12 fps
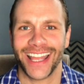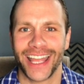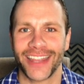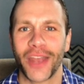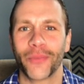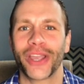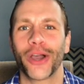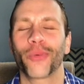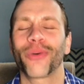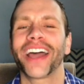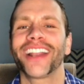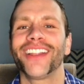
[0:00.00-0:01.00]
And then we go
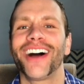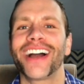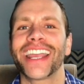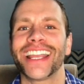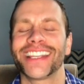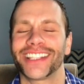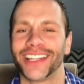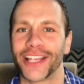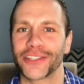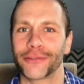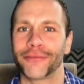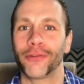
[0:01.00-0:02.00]
right along into
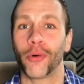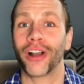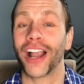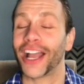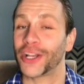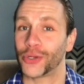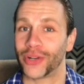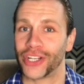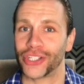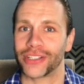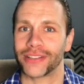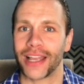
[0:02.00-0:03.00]
lesson 4,
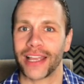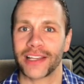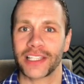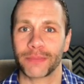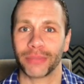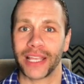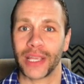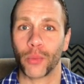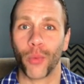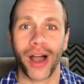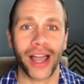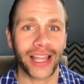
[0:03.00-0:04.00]
hydration. I
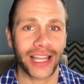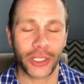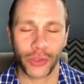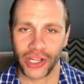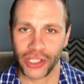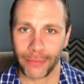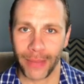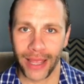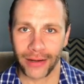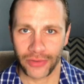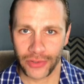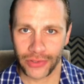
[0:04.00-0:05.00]
explain why hydration
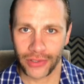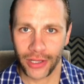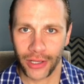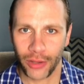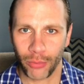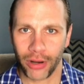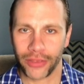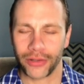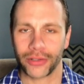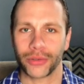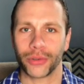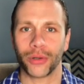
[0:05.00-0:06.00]
matters, whether
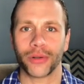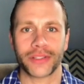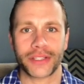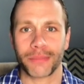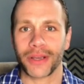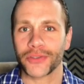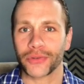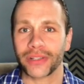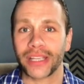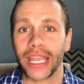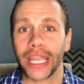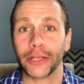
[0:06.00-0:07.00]
your goal is muscle
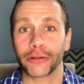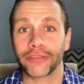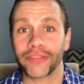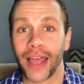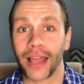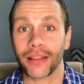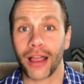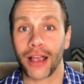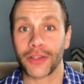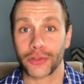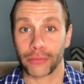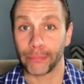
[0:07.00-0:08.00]
gain or fat
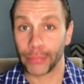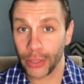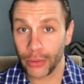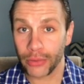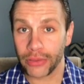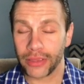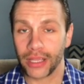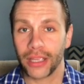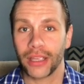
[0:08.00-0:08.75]
loss or both.